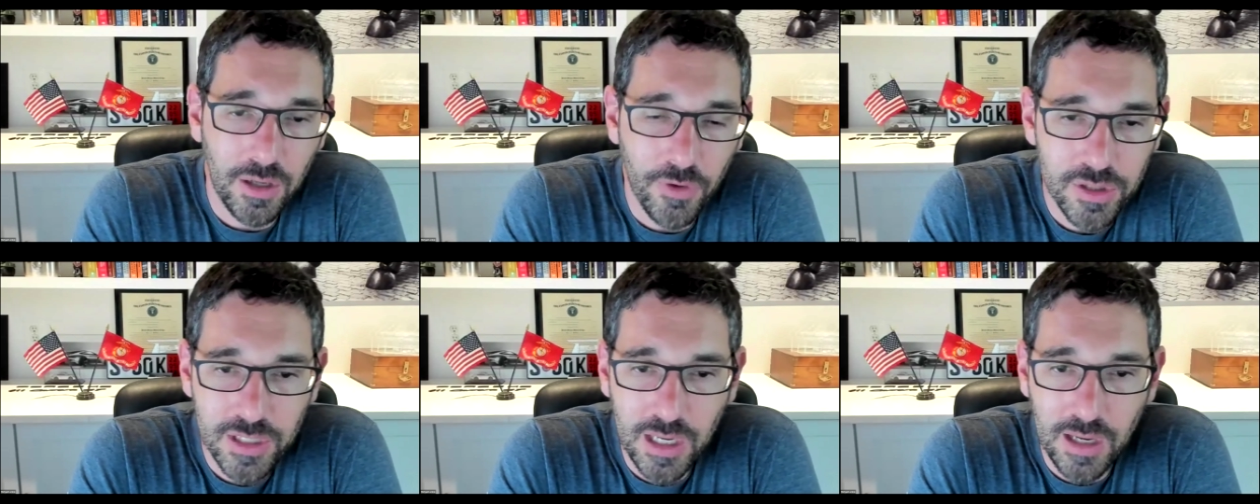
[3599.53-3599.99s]
If
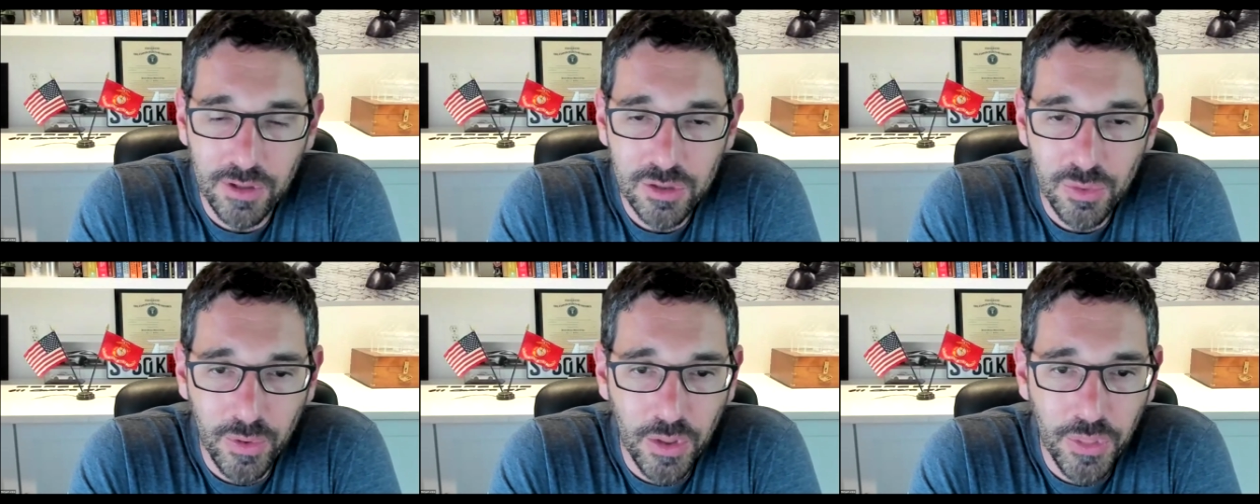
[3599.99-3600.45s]
you're saving
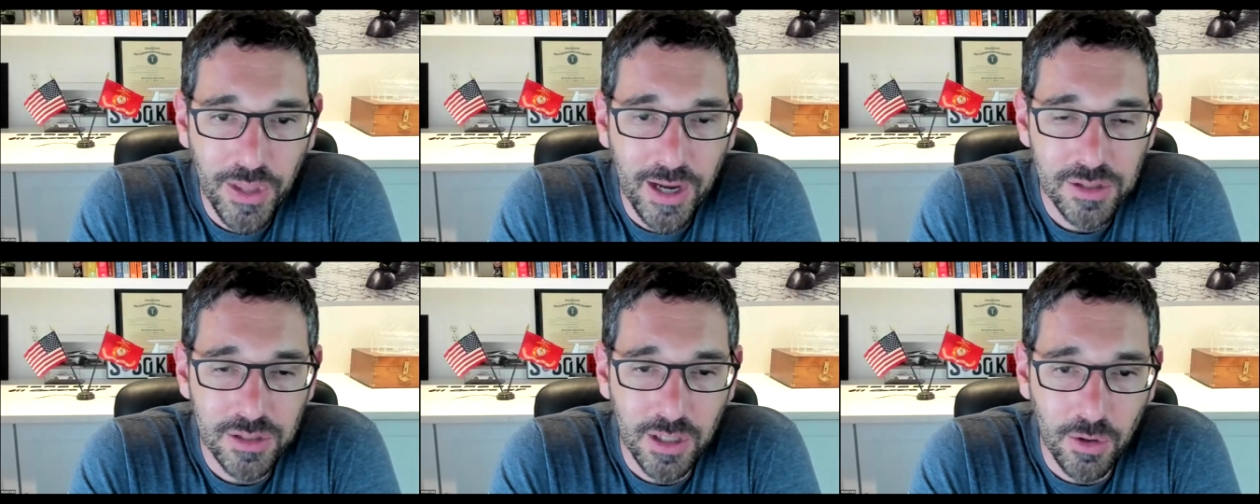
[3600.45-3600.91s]

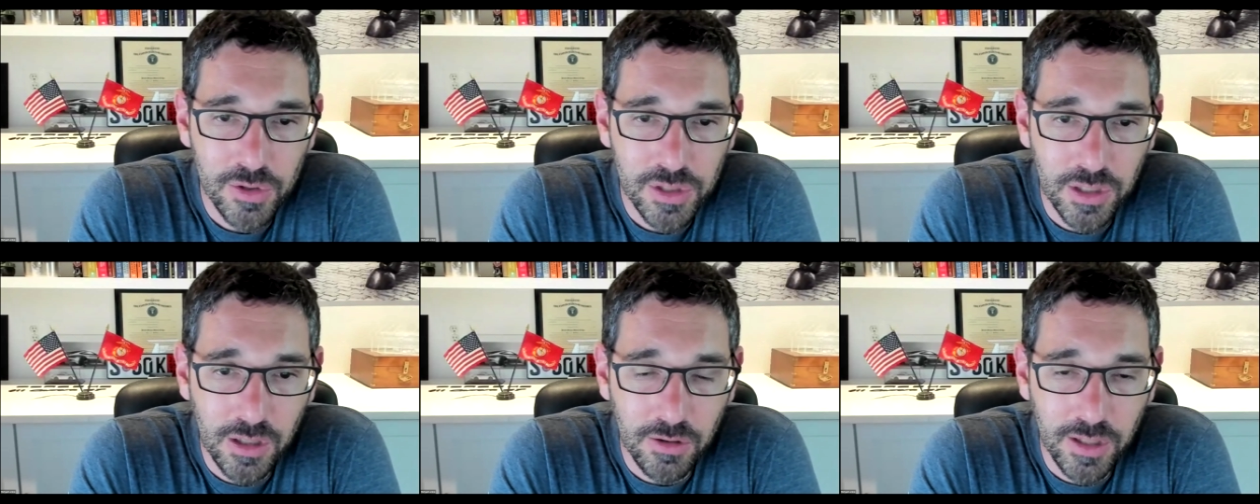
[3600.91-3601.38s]
$20,000
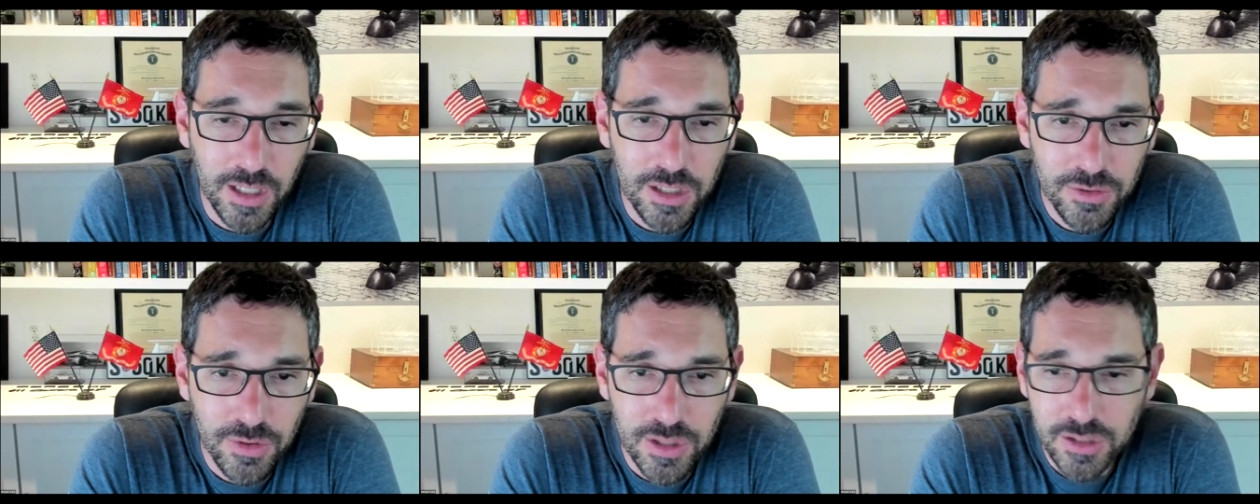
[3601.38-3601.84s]
a year in
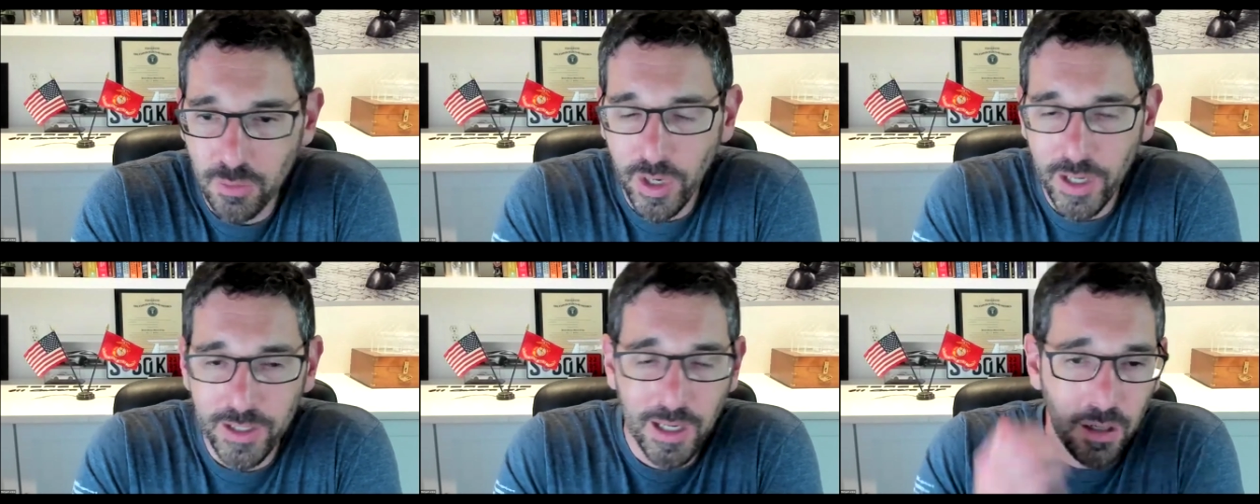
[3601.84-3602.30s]
interest,
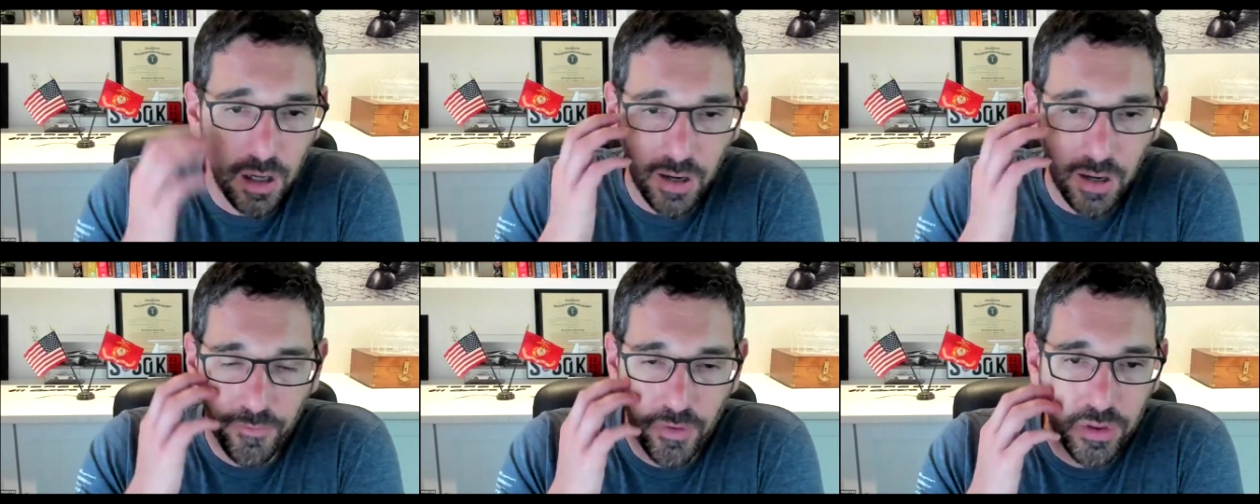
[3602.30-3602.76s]
why not
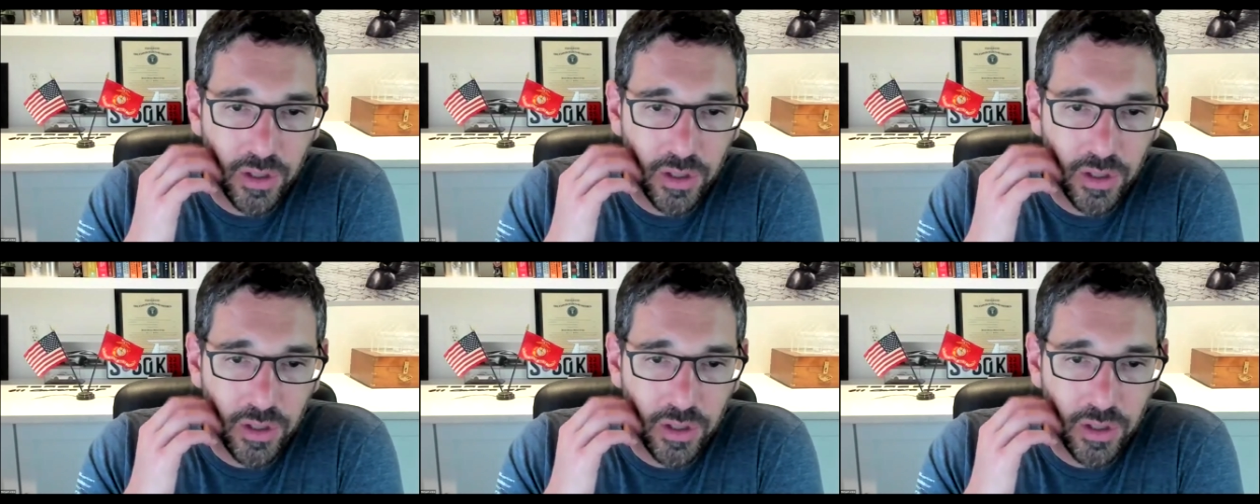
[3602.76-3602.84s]
offer